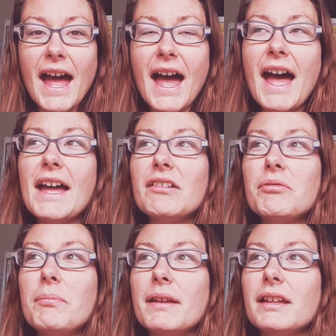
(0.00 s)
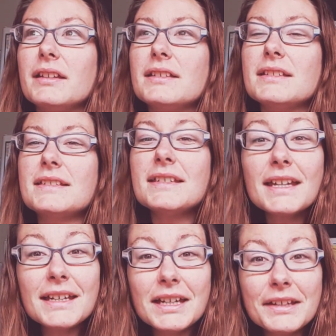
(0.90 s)
I've been
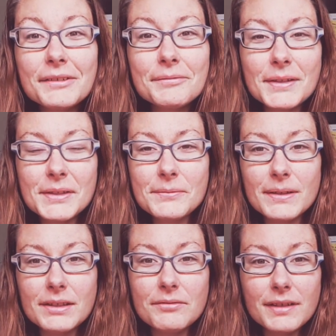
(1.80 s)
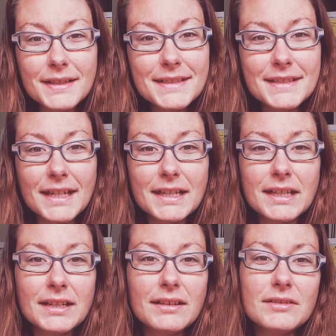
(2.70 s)
sick, really sick,
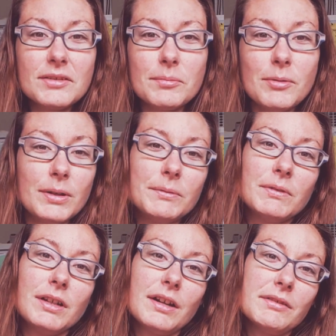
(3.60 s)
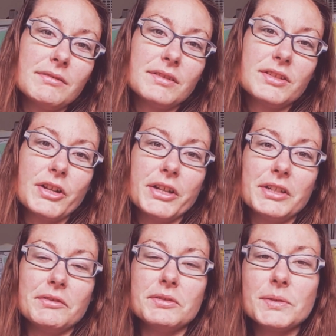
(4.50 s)
to the point where I was starting
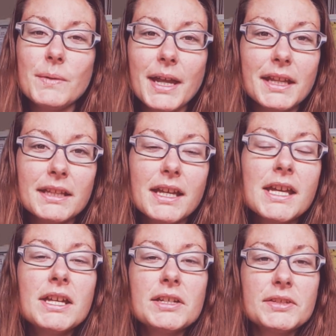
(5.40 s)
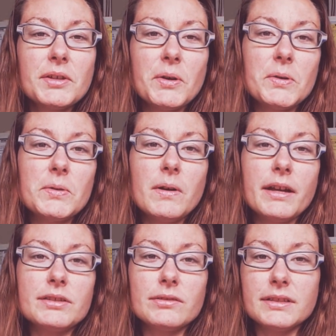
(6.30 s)
to lose weight. So
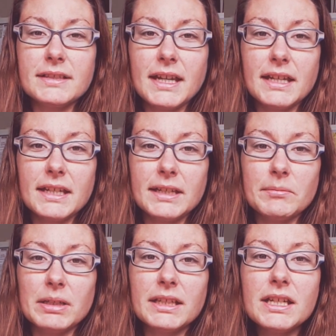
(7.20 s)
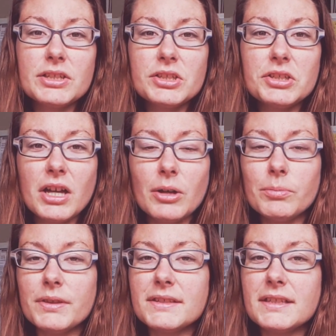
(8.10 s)
I started taking medication to
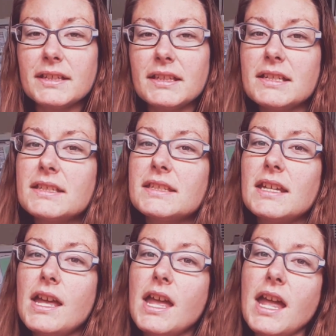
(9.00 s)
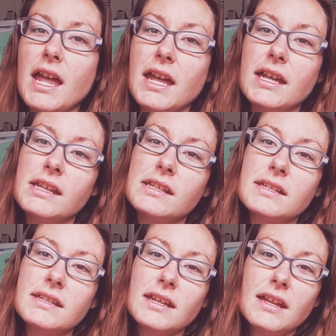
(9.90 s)
help with the sickness,
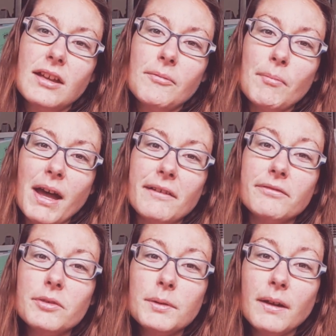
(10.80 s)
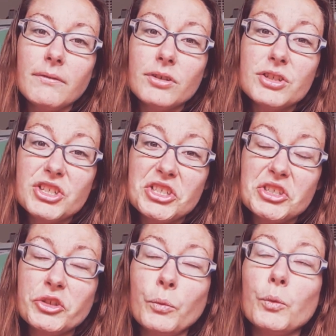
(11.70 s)
and my food
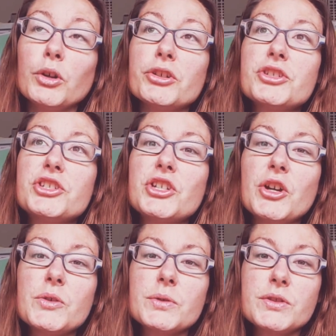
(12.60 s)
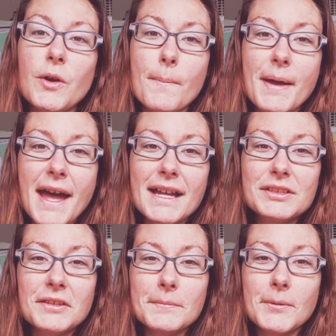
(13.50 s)
aversions were so bad
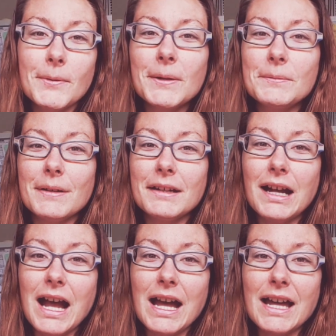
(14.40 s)
to the point where